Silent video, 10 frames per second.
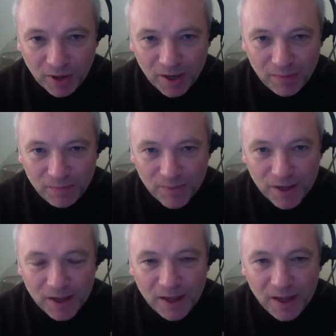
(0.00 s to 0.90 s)
and
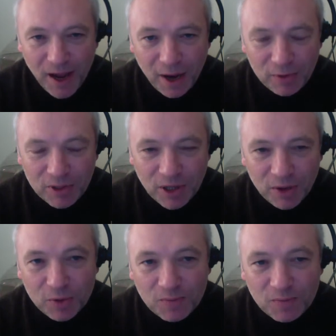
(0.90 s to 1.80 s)

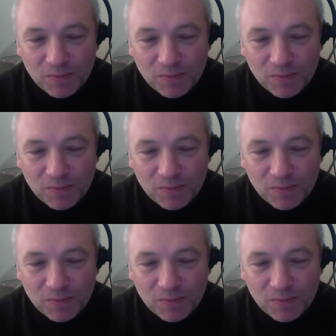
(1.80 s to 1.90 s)
also